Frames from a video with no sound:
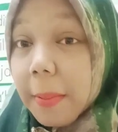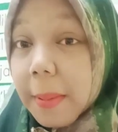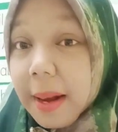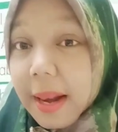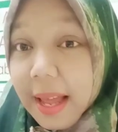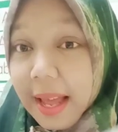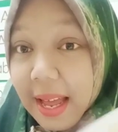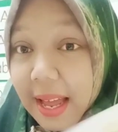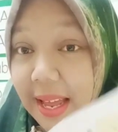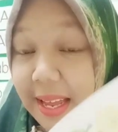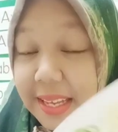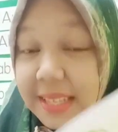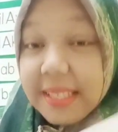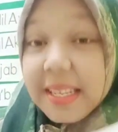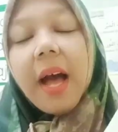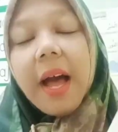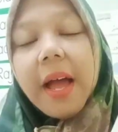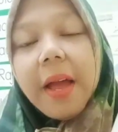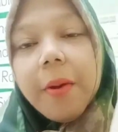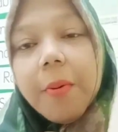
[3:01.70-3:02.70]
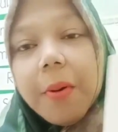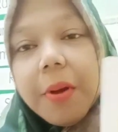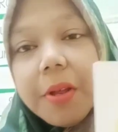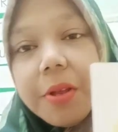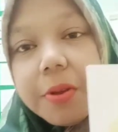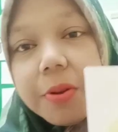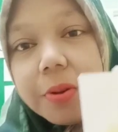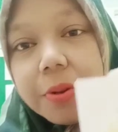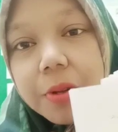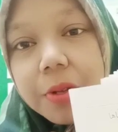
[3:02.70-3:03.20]
12, I want
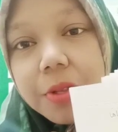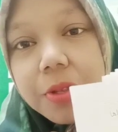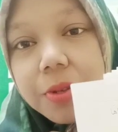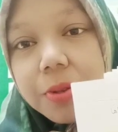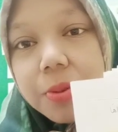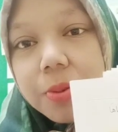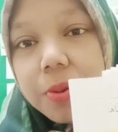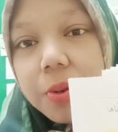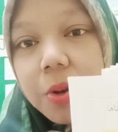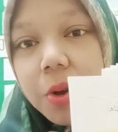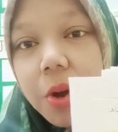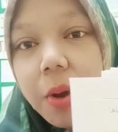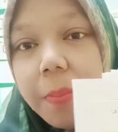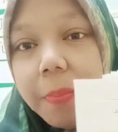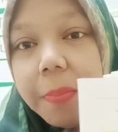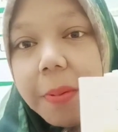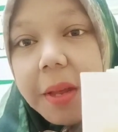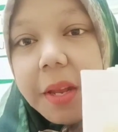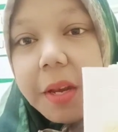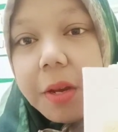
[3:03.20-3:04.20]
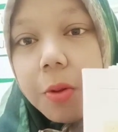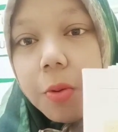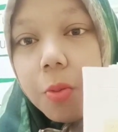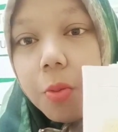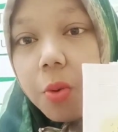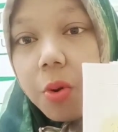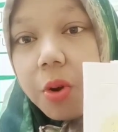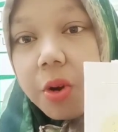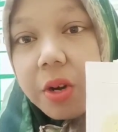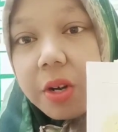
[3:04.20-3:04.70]
you to copy the
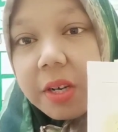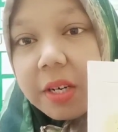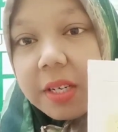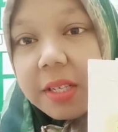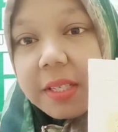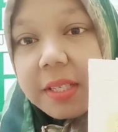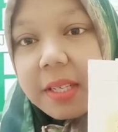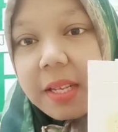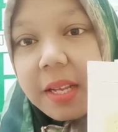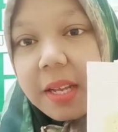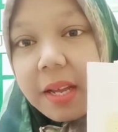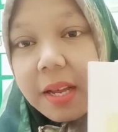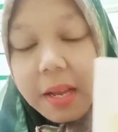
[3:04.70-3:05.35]
words